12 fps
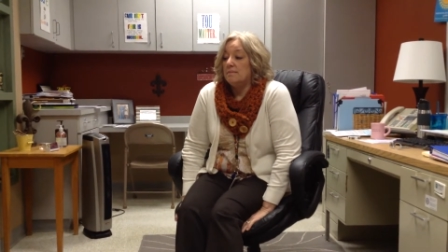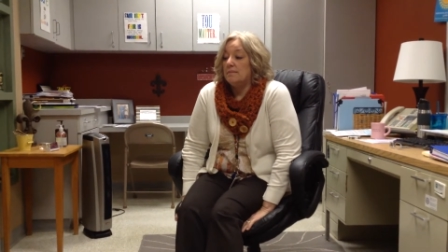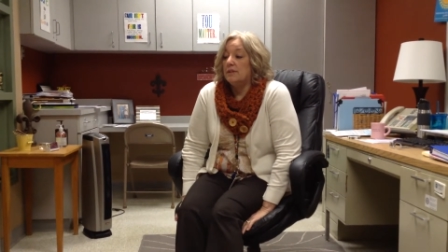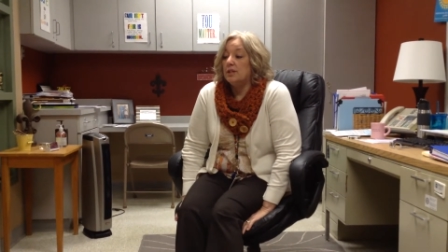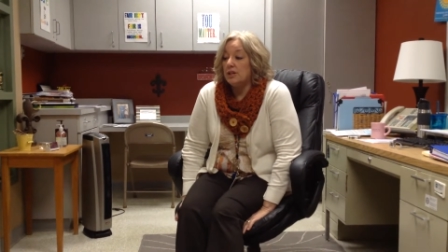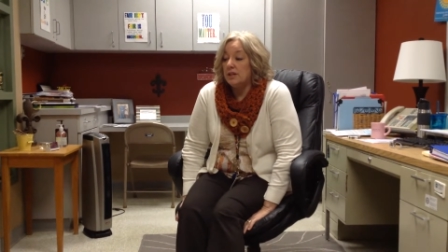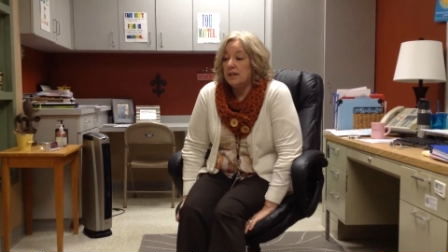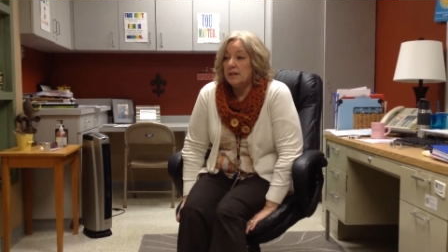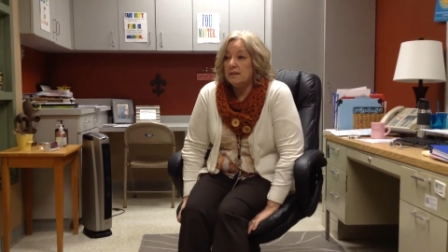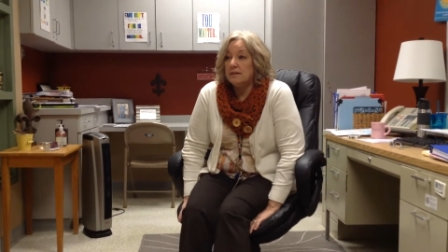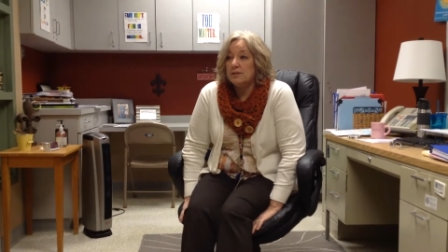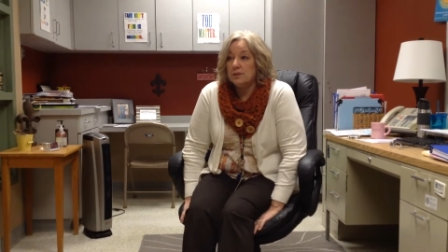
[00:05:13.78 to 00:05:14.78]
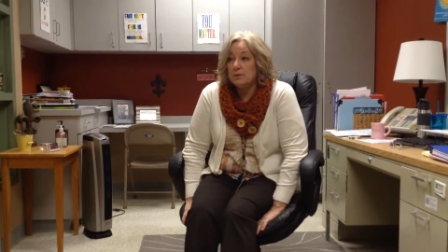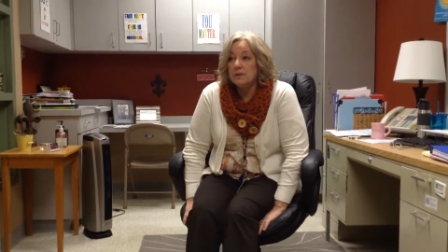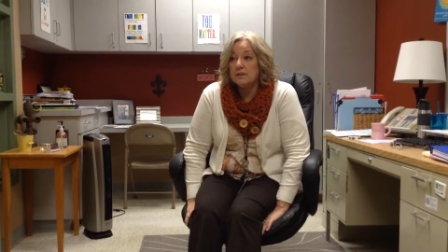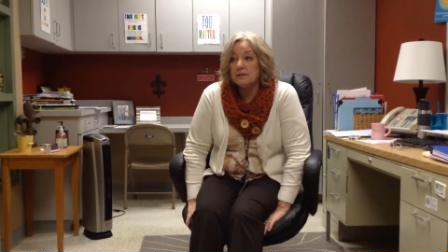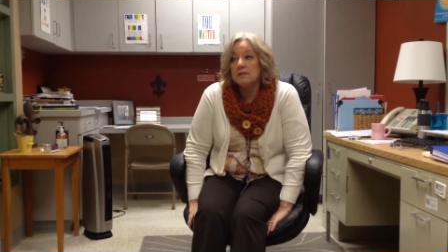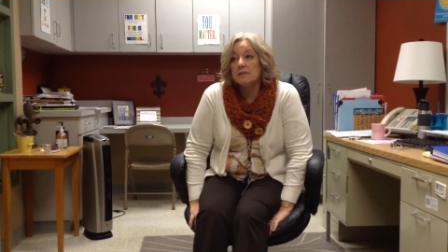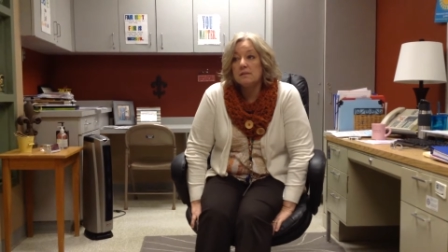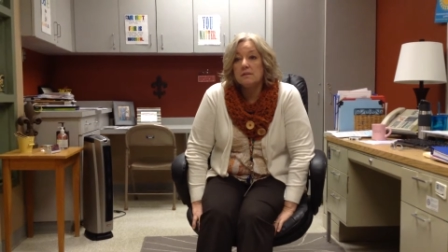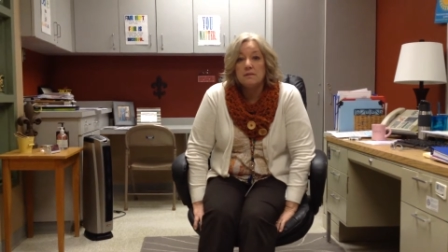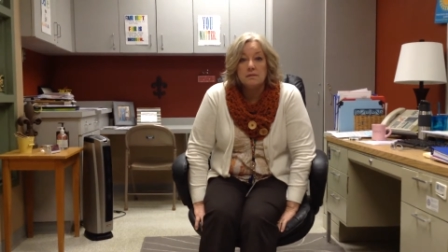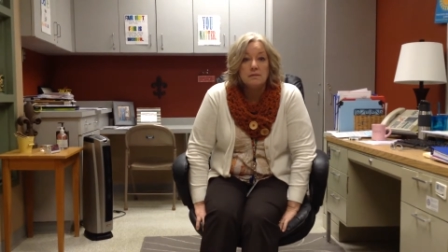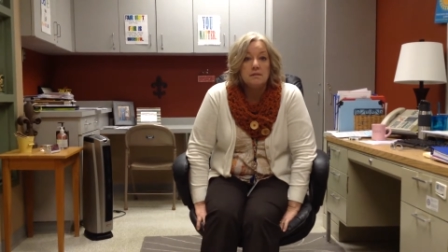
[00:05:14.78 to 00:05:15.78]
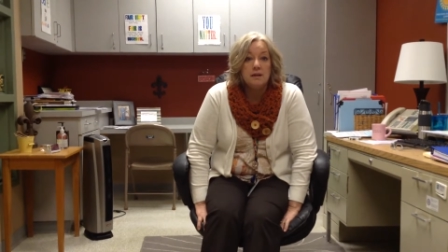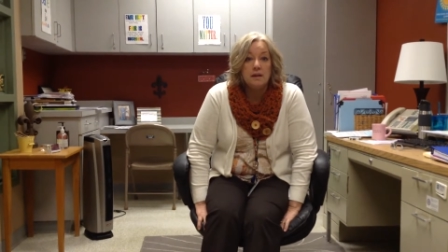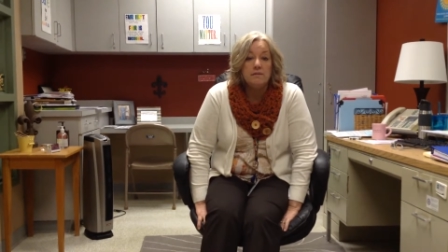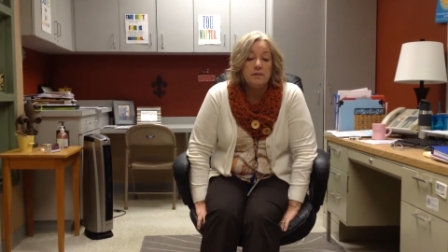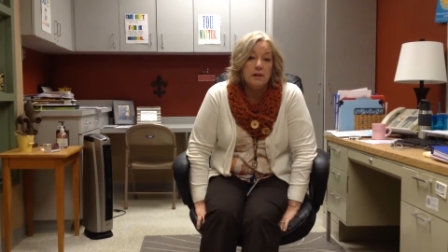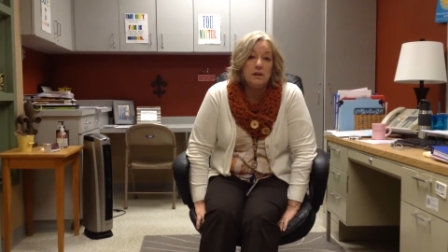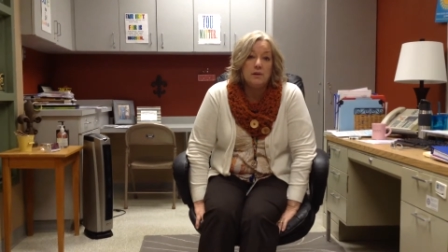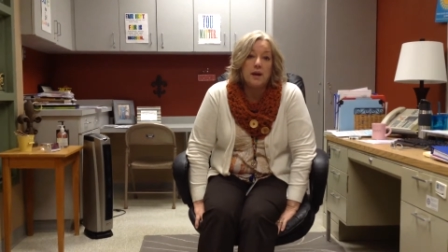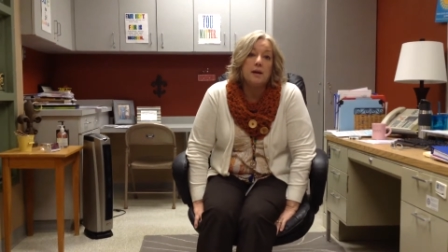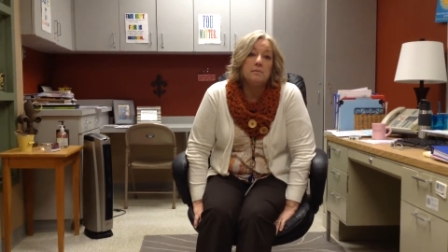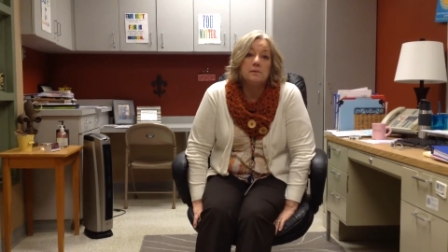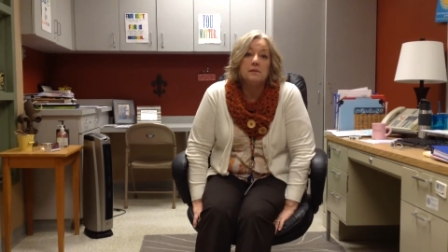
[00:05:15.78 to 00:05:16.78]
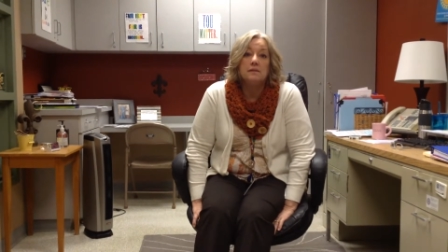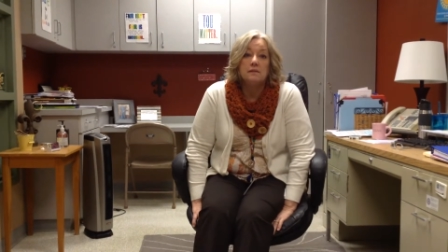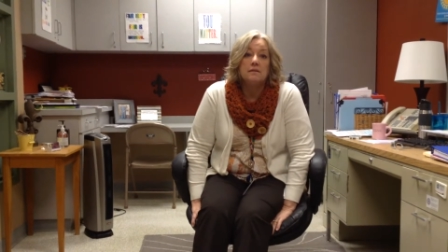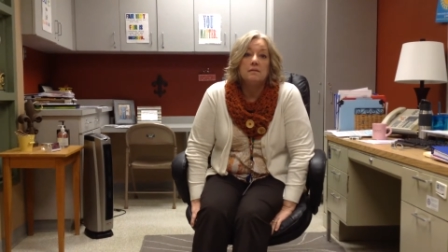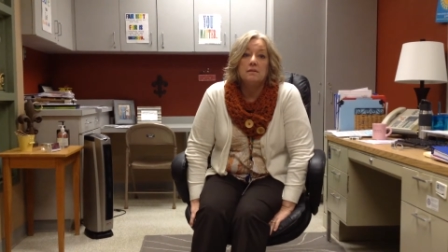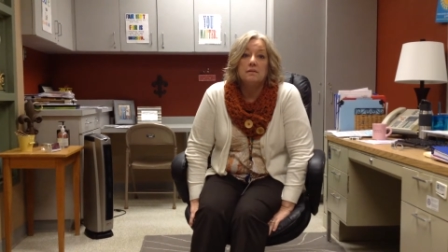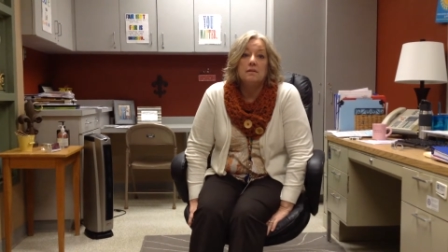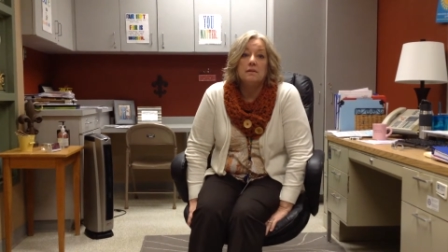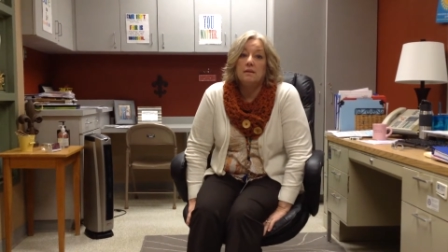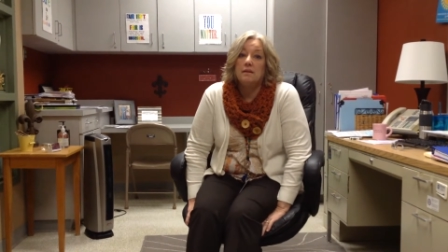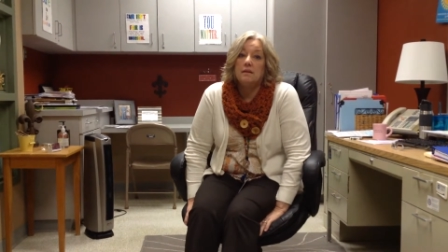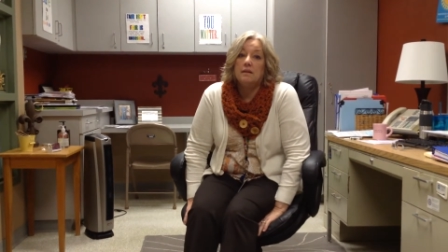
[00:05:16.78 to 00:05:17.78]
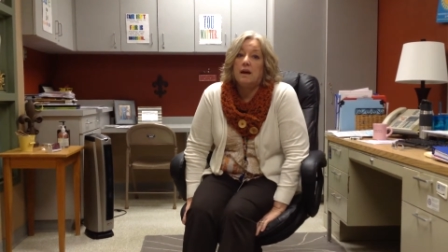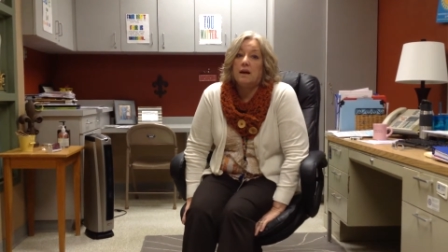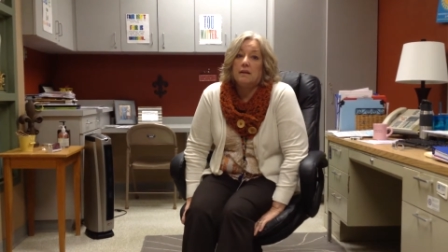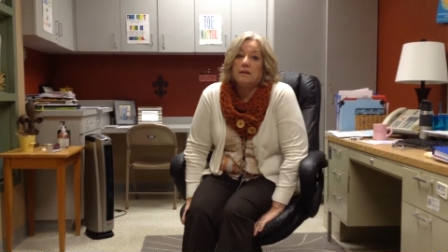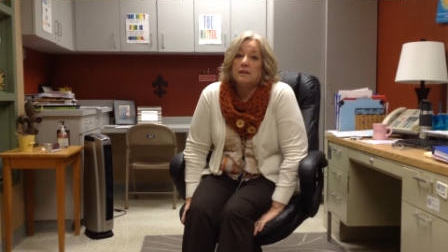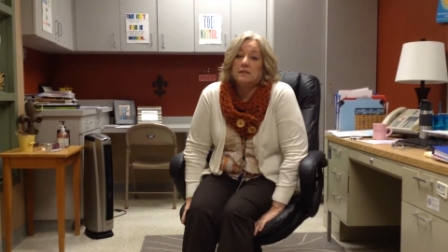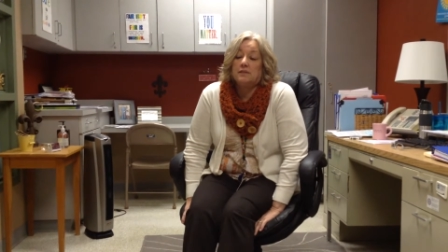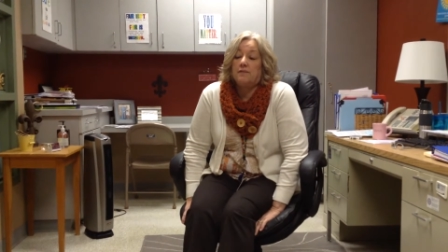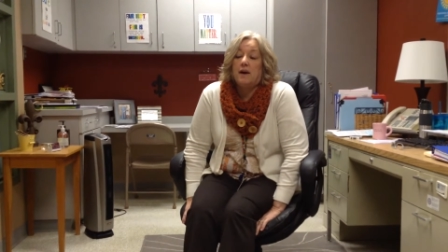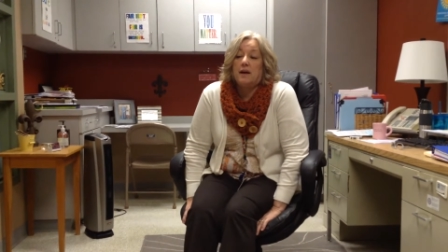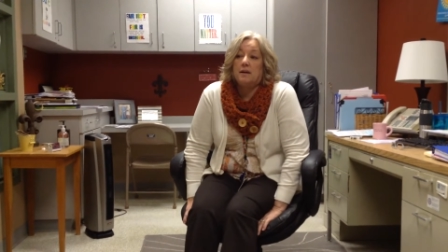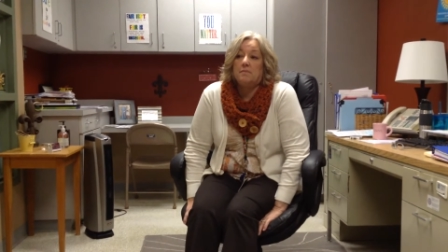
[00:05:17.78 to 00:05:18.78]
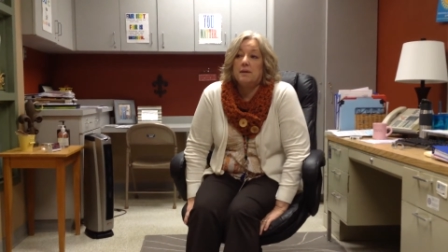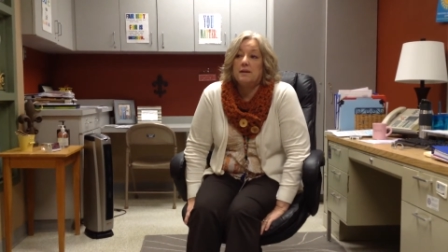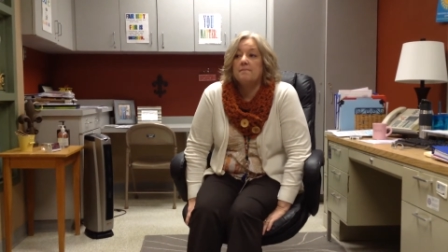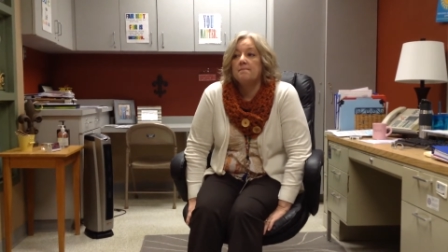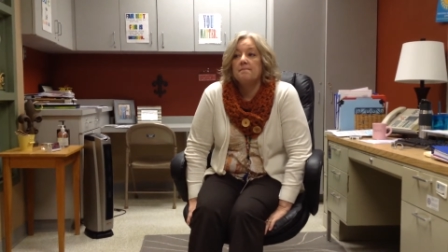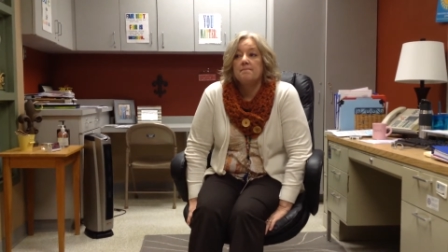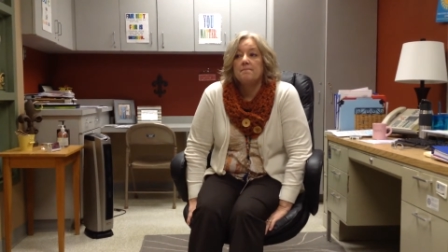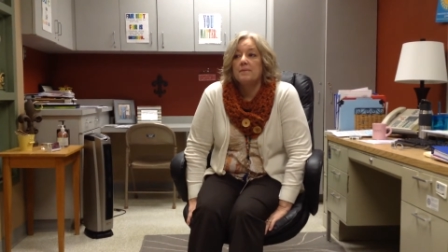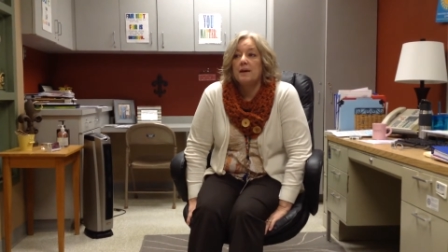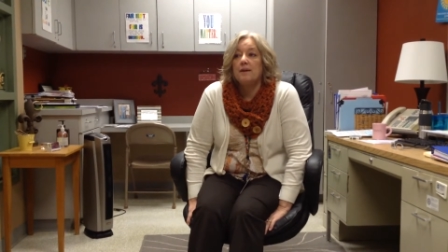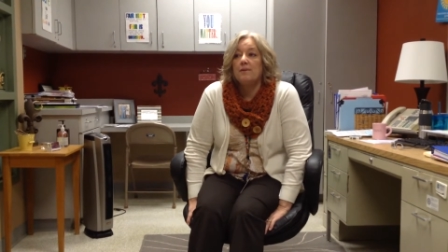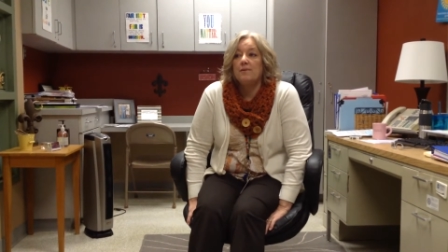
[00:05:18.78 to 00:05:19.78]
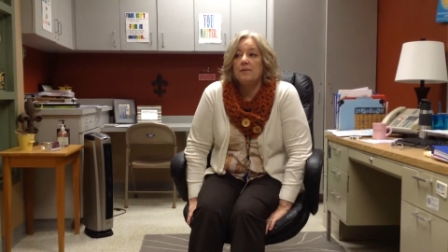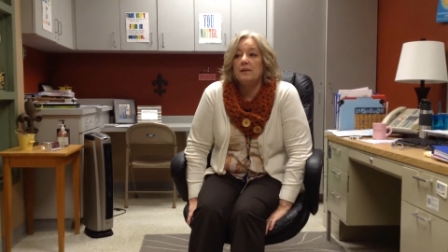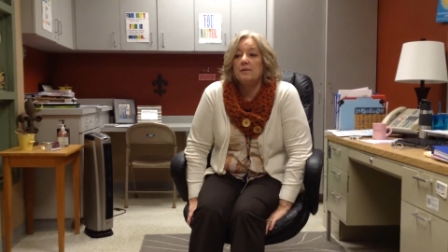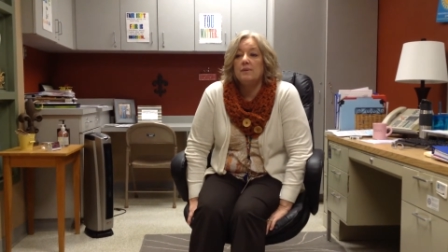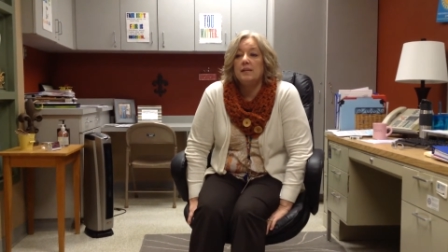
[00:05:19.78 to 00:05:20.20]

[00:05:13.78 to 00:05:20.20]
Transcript: learning tools in video games that's fine, but I don't think we